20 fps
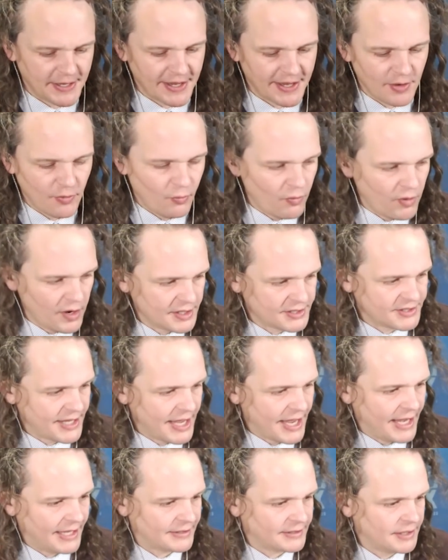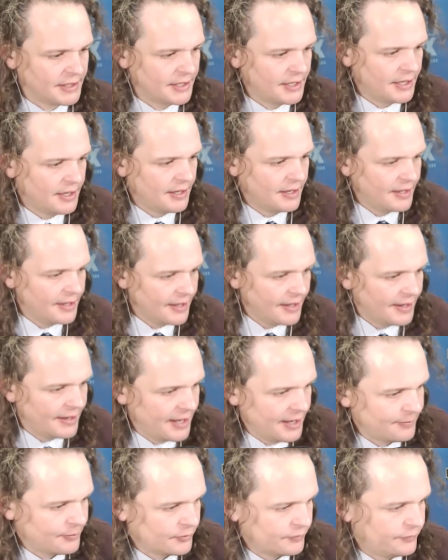It was not an
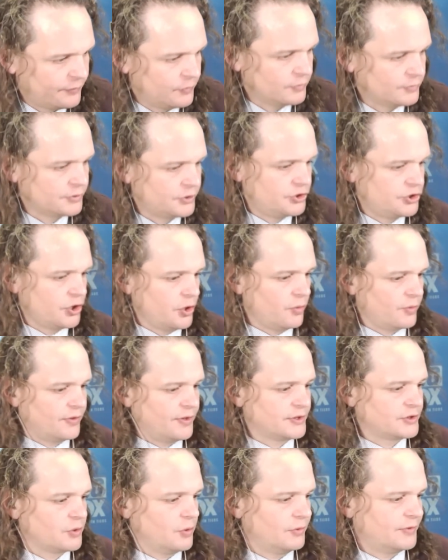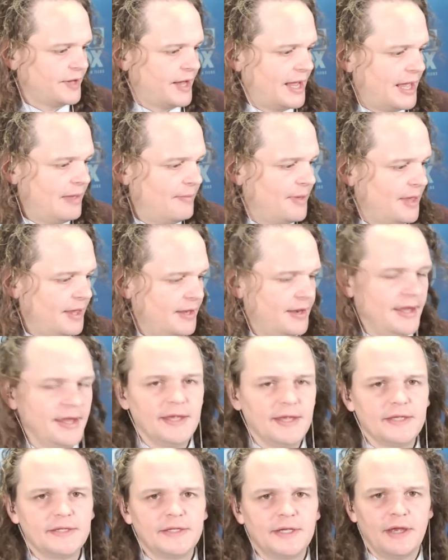April Fool's joke this whole time. It
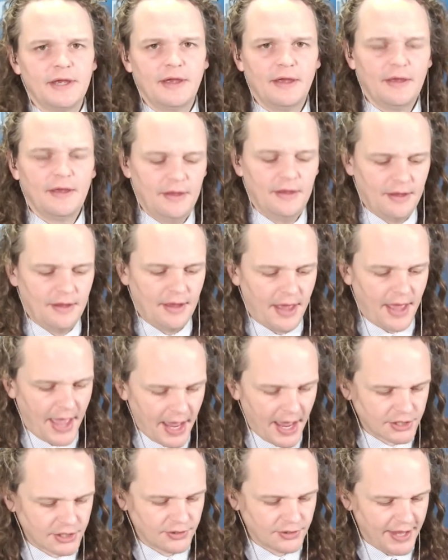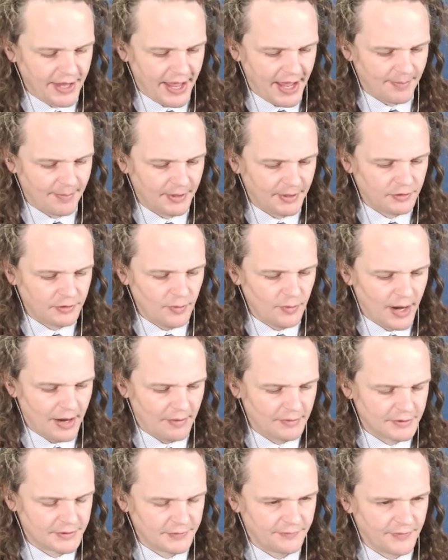is actually happening. 2
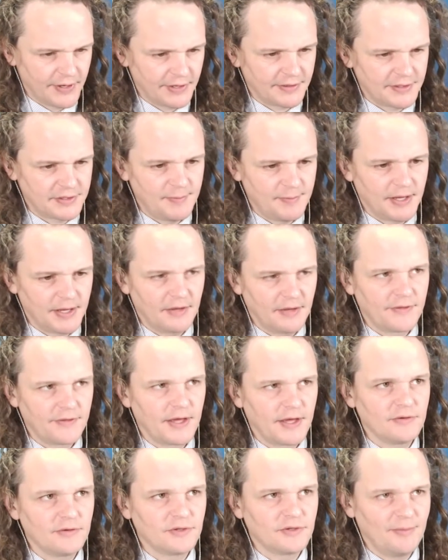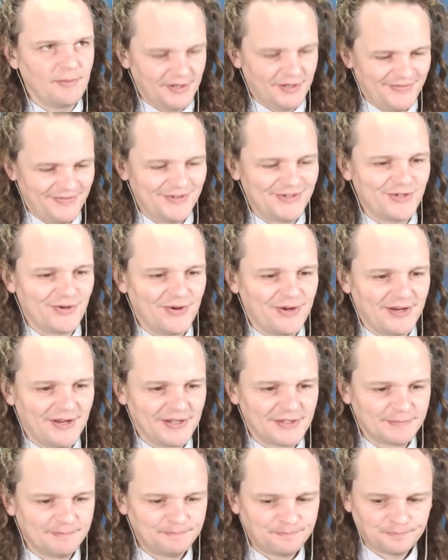hours of Frankly Speaking, and thank you so much for joining
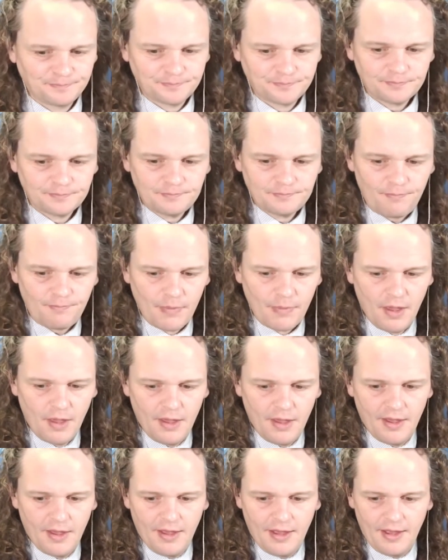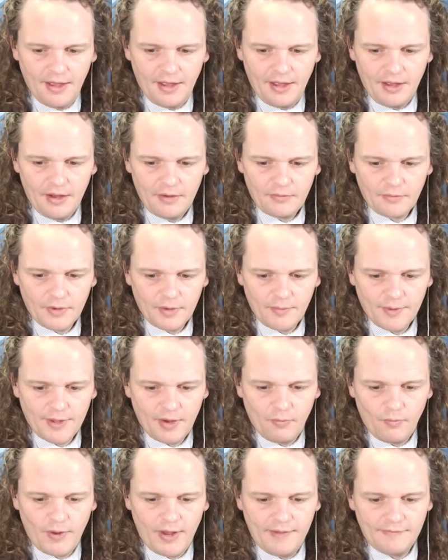us. All right, we
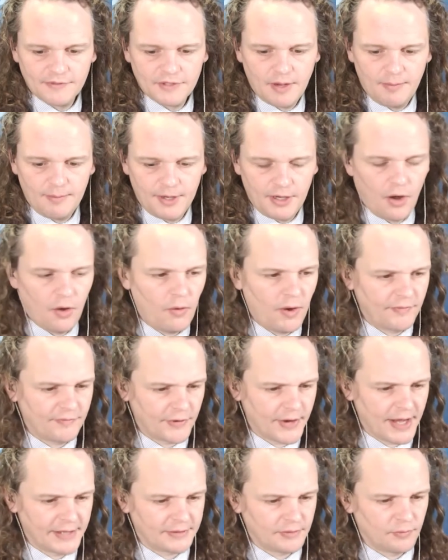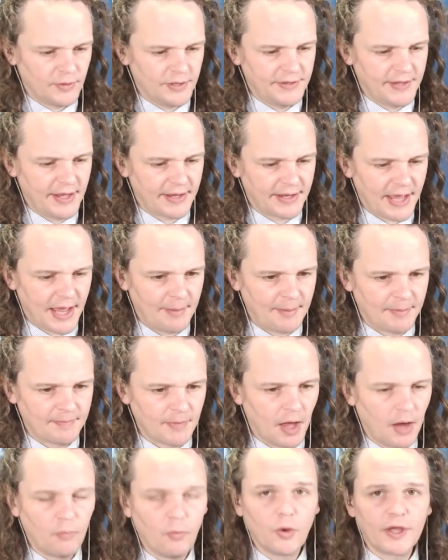got waves coming in. Oh, I forgot to read that comment.
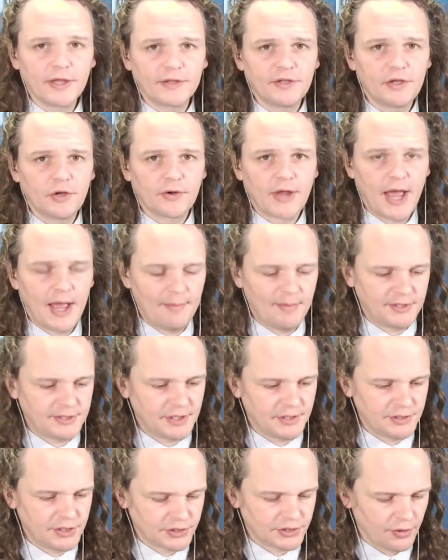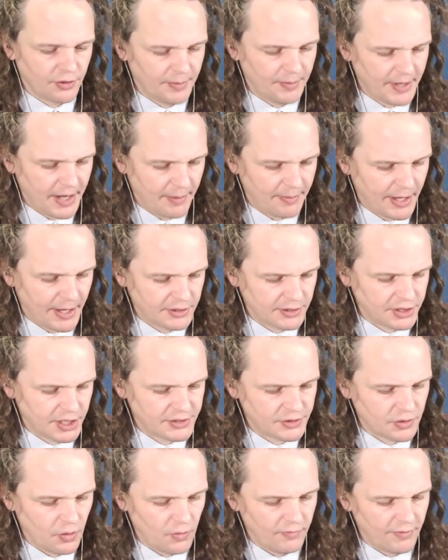We'll get to your comments in just a little bit. I
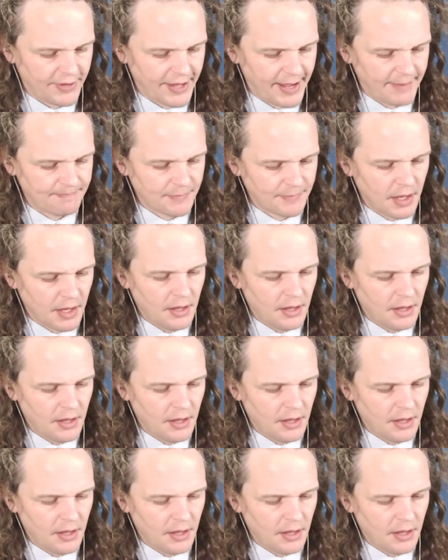apologize over that.